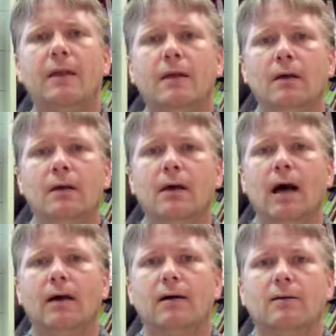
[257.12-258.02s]
and
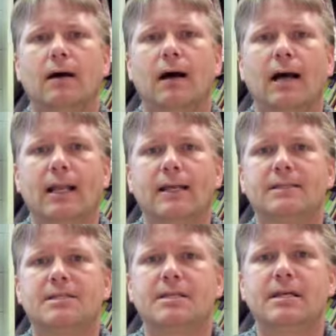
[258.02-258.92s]

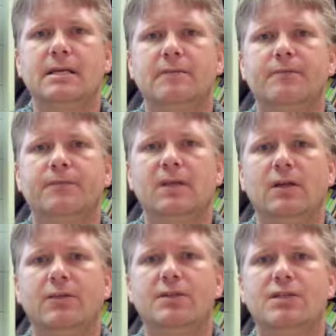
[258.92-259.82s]
I like to see,
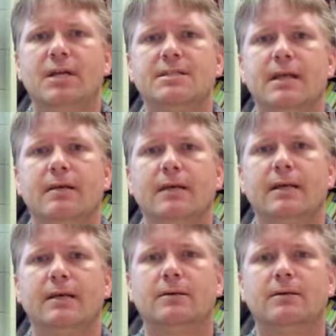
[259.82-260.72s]
the chest
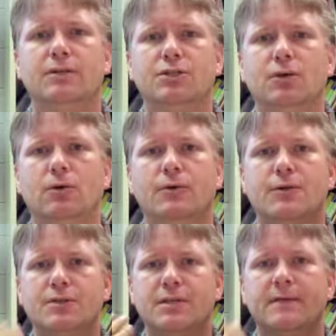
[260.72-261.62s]
area, the
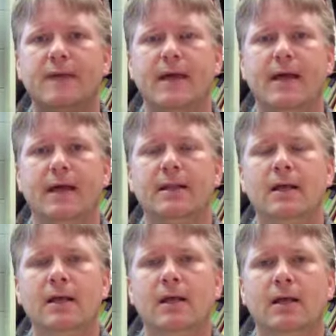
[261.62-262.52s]
shoulders, and the
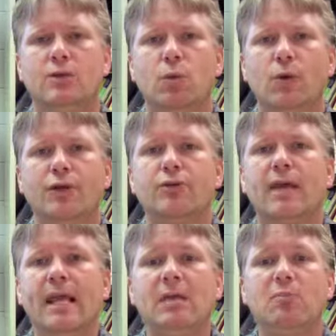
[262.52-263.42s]
head, to where
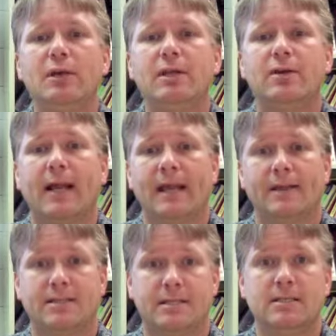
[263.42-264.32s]
you can bring your
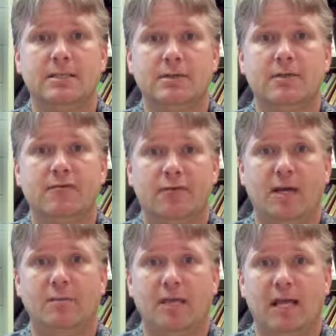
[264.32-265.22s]
hands into the
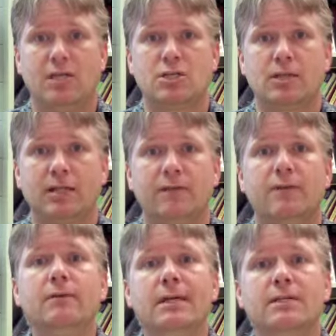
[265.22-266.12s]
frame
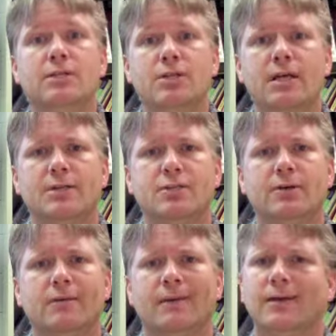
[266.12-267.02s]
occasionally if you need to
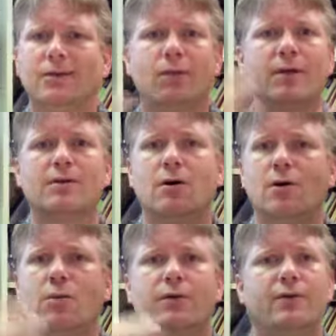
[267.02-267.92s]
gesture. Now, you don't
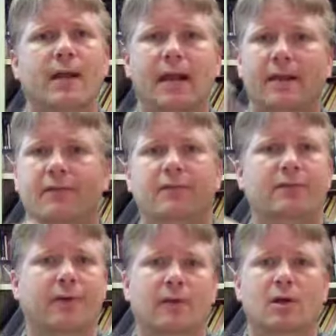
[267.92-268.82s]
want to talk with your
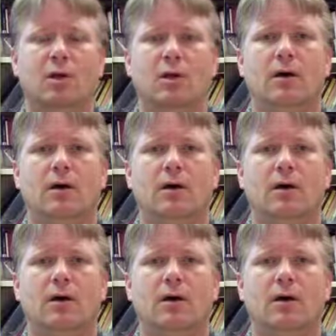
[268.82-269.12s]
hands.